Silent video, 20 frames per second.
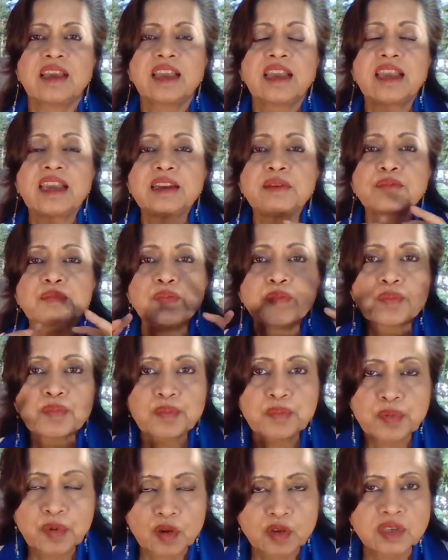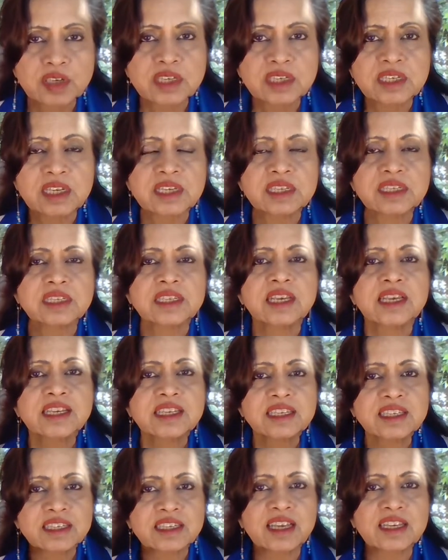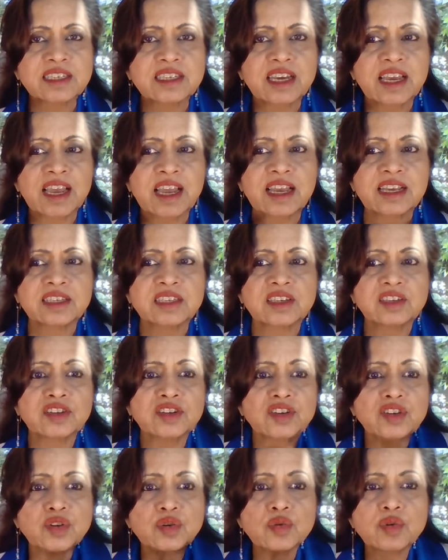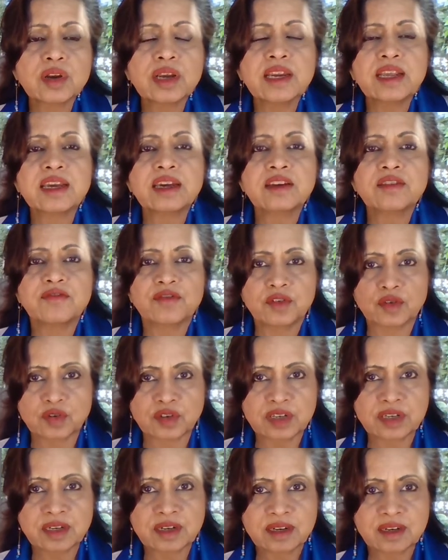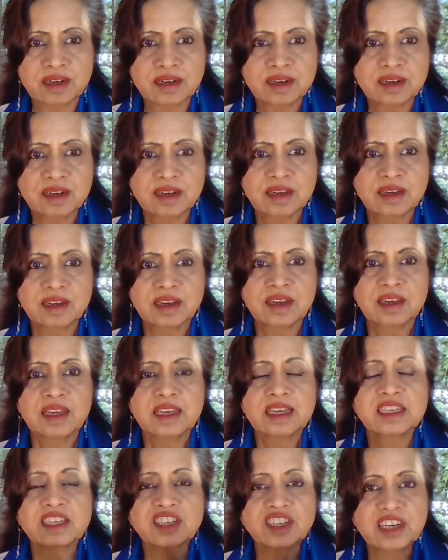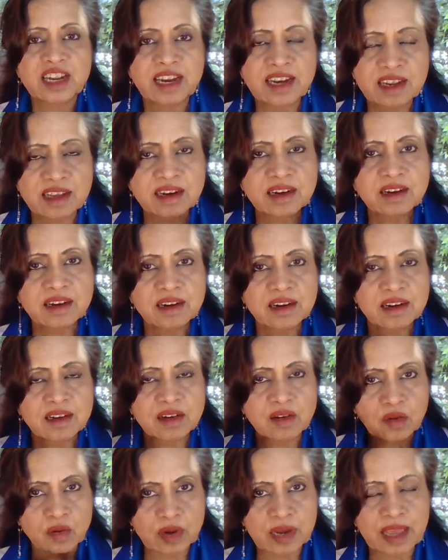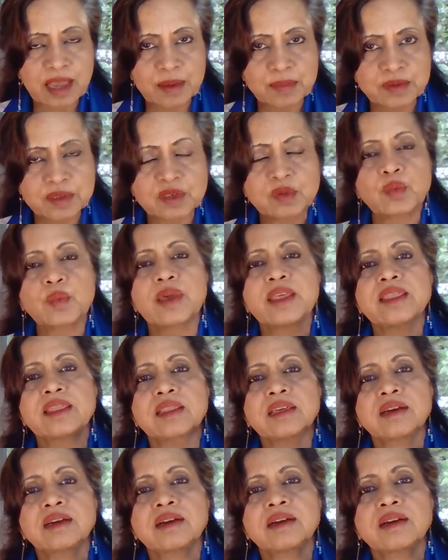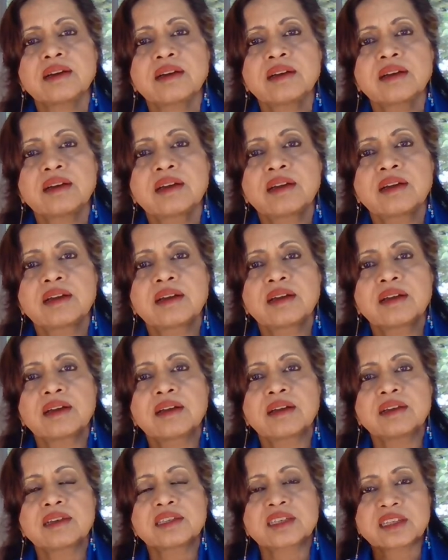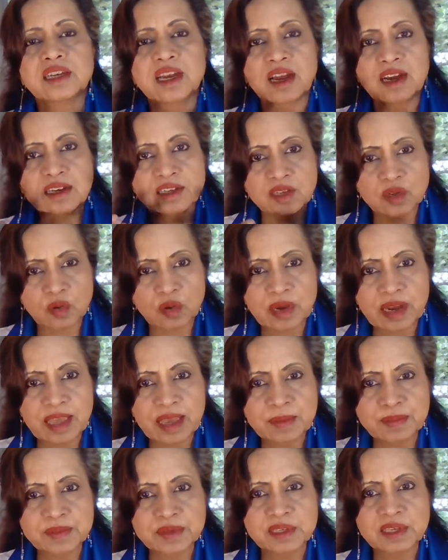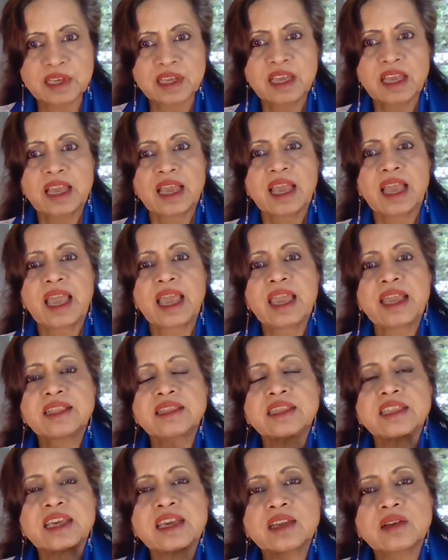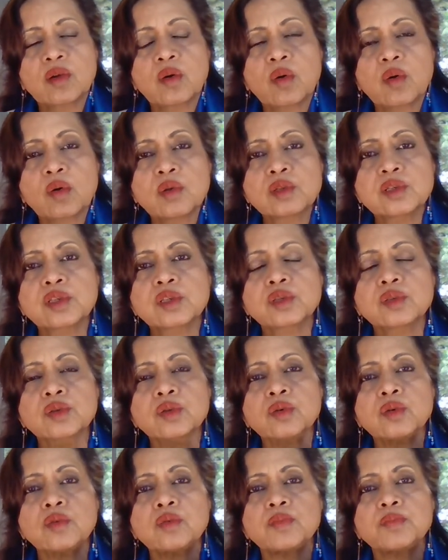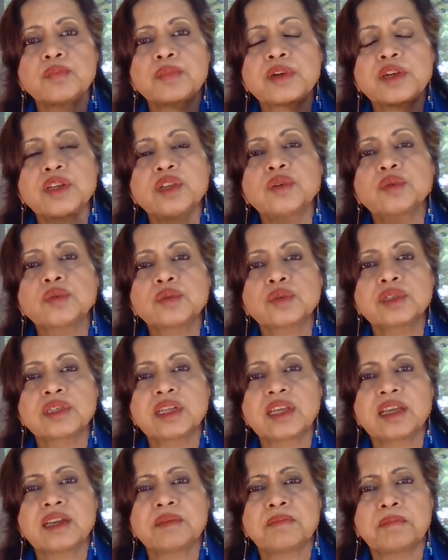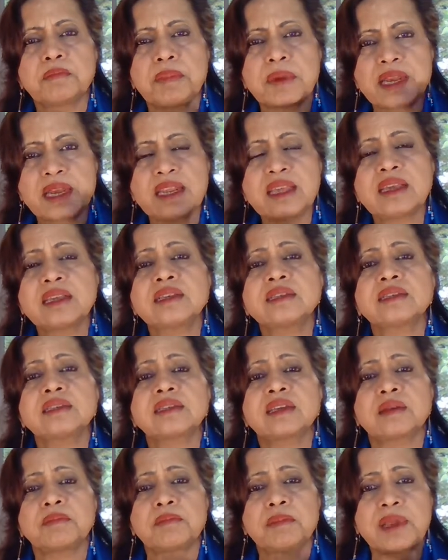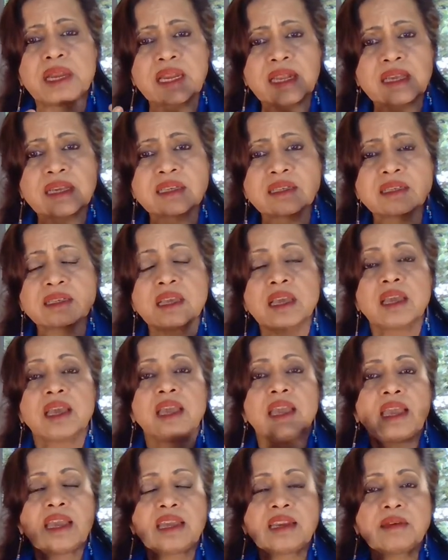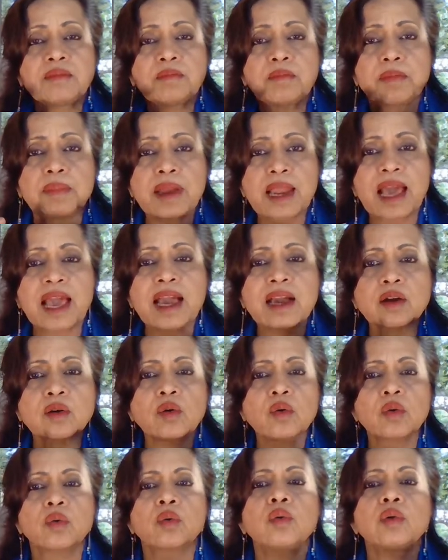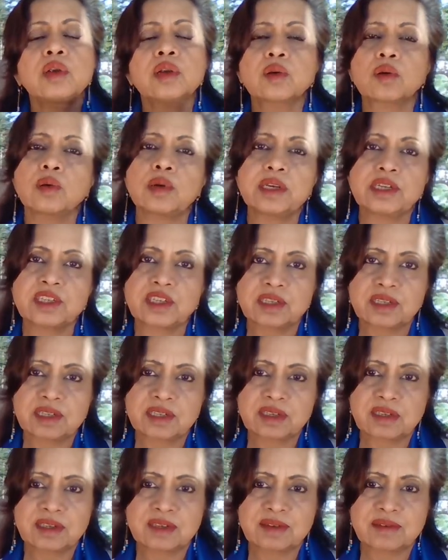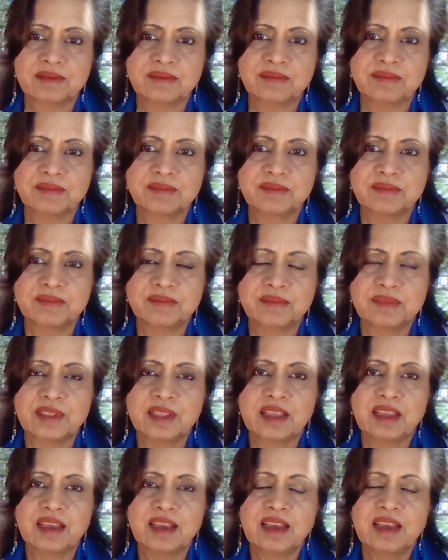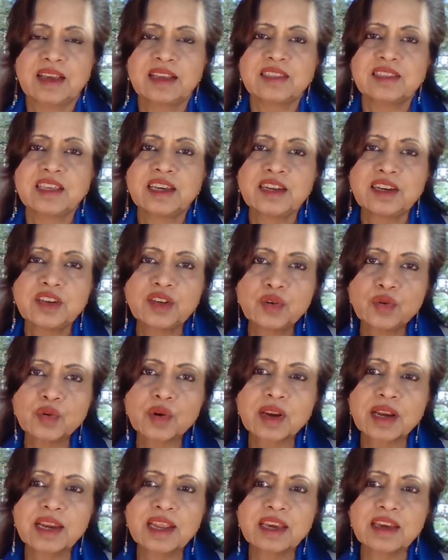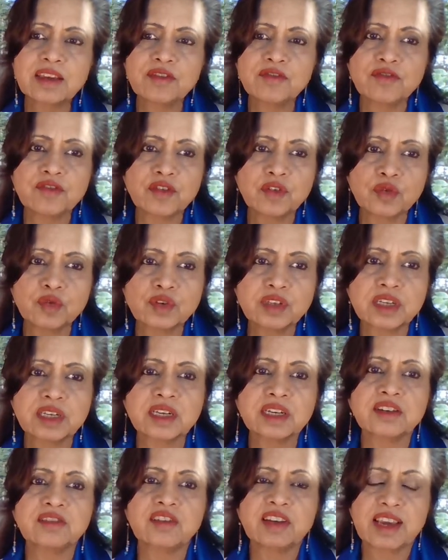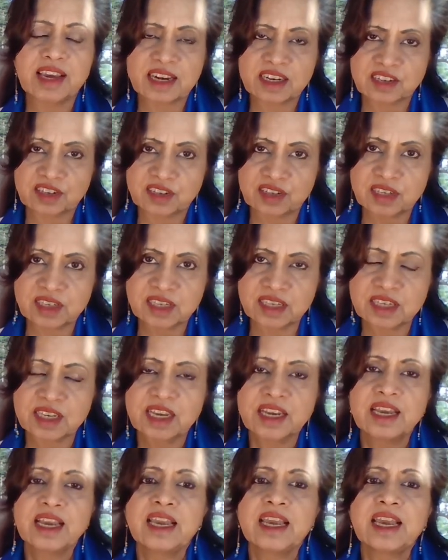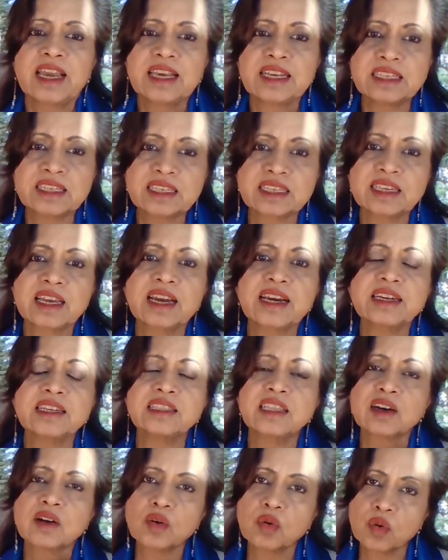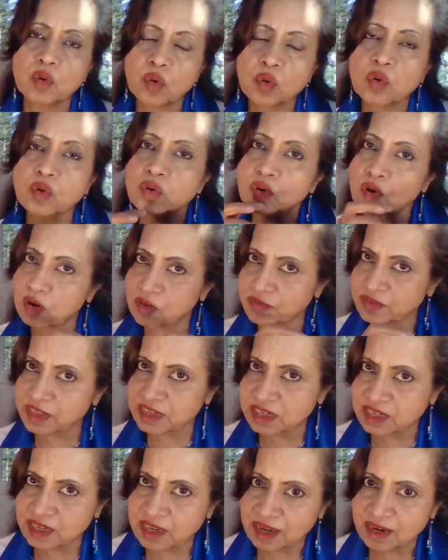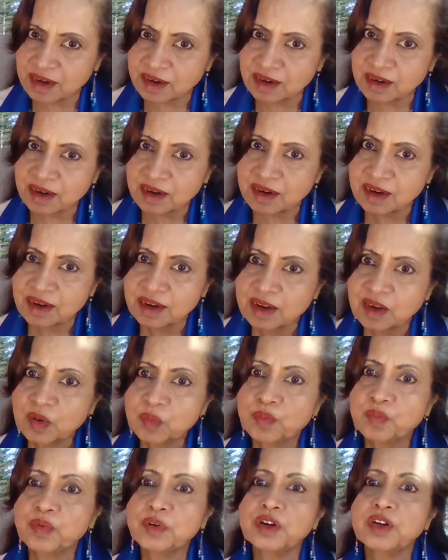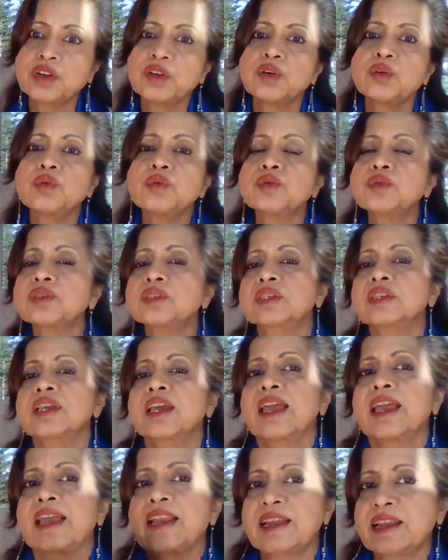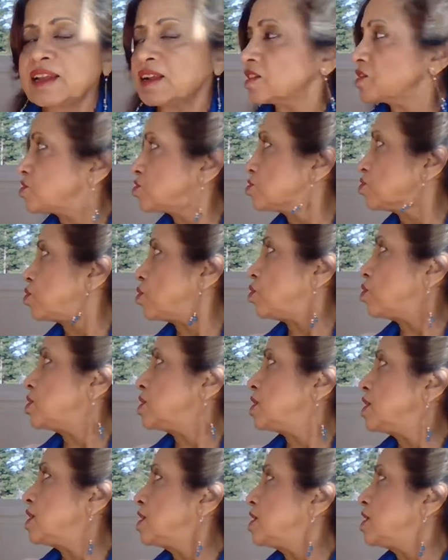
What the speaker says: In processes such as nuclear fusion, stellar collapse when the stars collapse, and they are also produced in billions and millions in black hole collisions. The nuclear fusion reactions inside the core of the sun produce electron